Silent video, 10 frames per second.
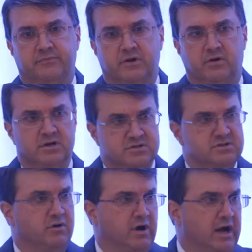There is
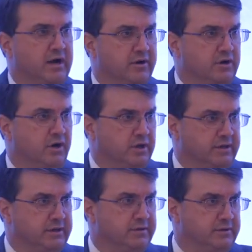no higher
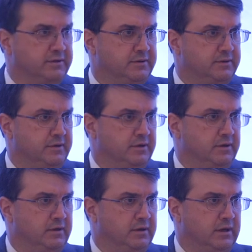calling
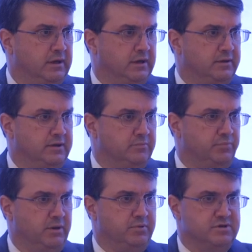than
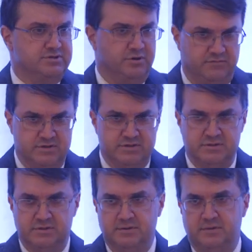public service,
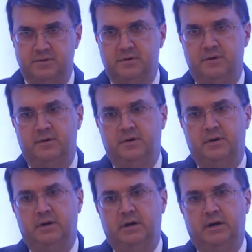
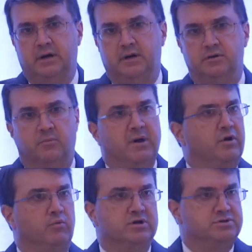no
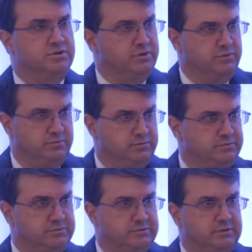matter what you do.
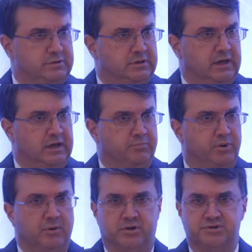And
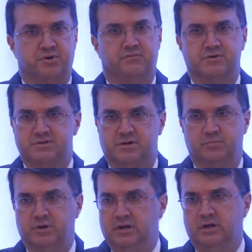public service can
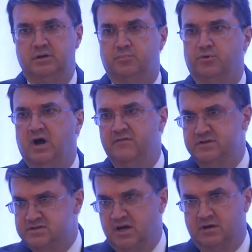be in the private
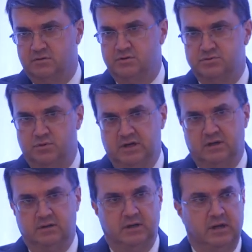sector as
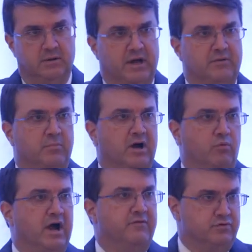well. My
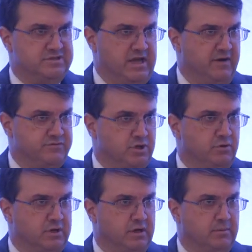wife was half
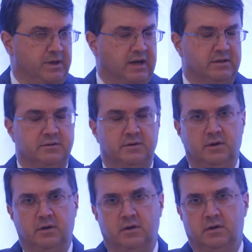joking about
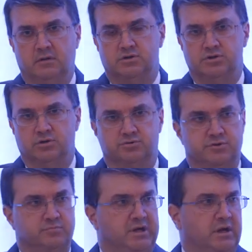the
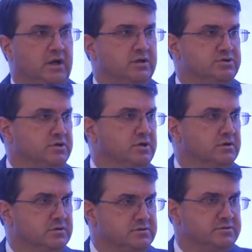children being
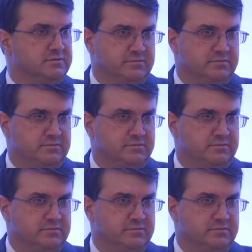engineers.